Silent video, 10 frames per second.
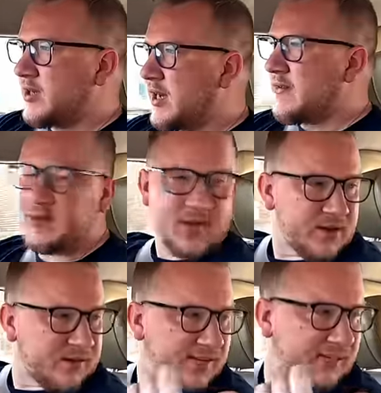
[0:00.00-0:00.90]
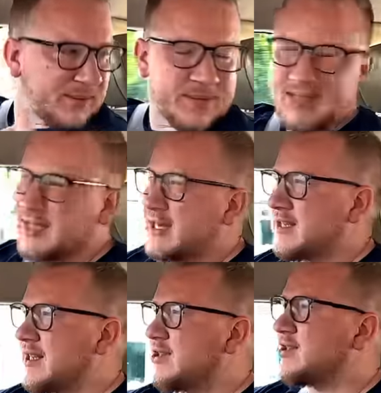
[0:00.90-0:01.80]
I even kind of cleaned up the seats,
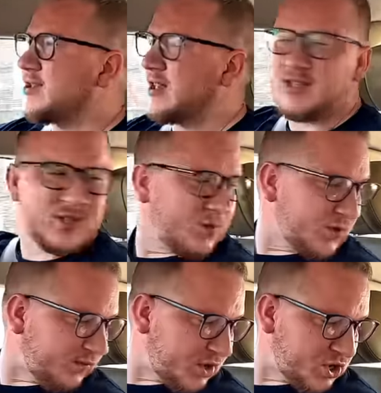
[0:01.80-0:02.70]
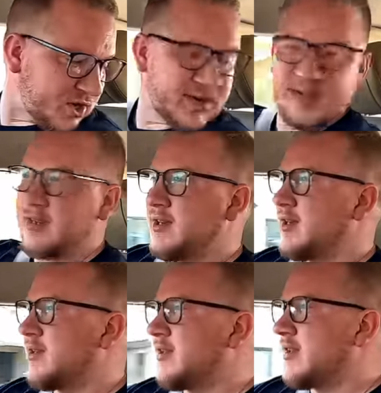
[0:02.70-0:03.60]
so they're just looking so much fresher.
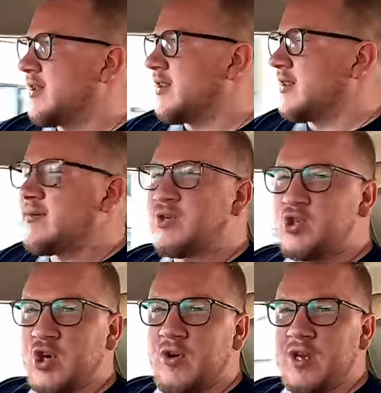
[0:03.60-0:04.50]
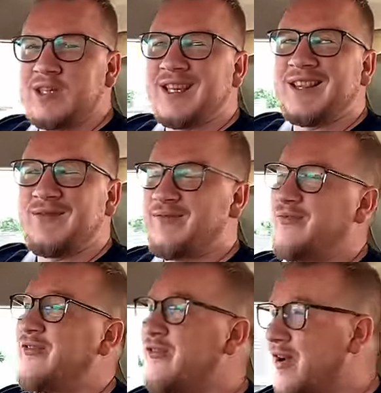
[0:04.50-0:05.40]
The
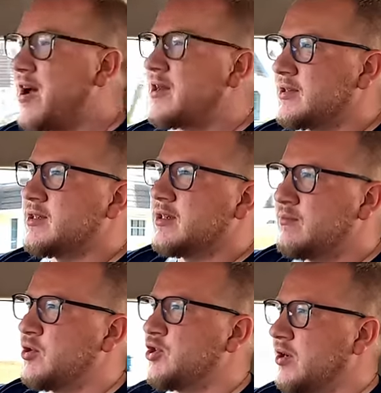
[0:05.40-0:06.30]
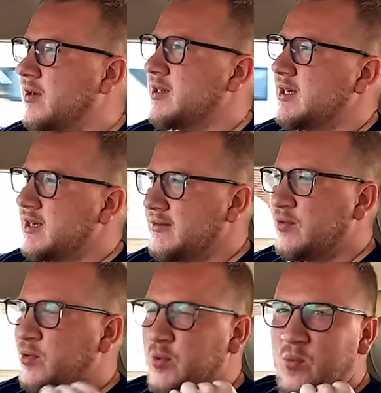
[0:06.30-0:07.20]
vast majority of
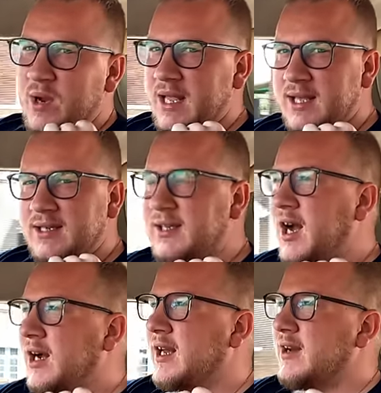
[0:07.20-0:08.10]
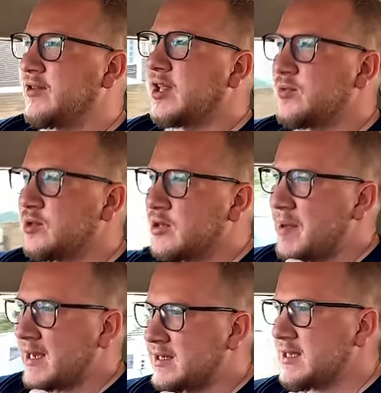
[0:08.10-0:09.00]
all the weird gunk and everything that was on the
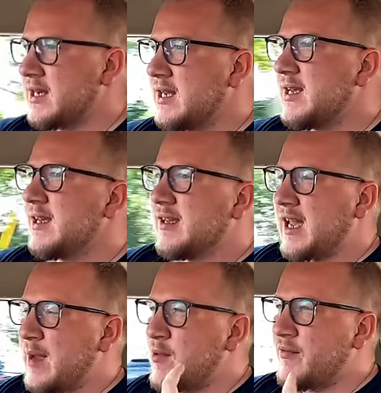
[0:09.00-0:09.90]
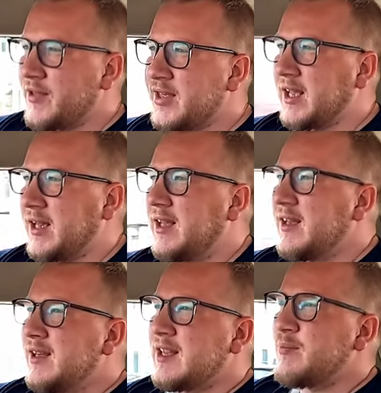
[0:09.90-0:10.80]
back seat came off. I think
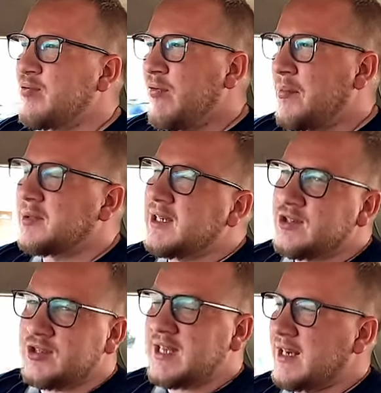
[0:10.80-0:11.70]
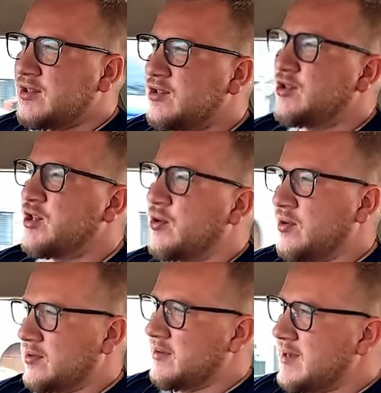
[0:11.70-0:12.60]
they probably just had a
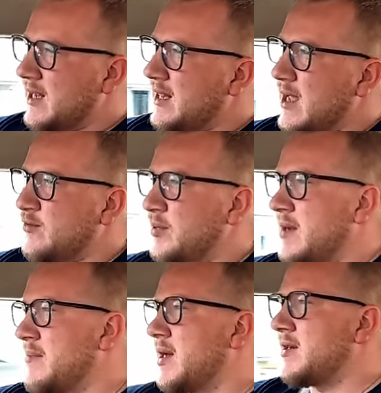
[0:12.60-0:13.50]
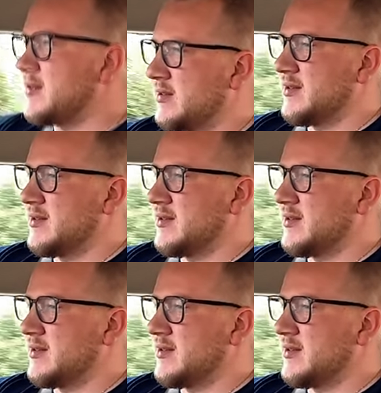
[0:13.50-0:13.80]
dog or something in there with a bit of mud.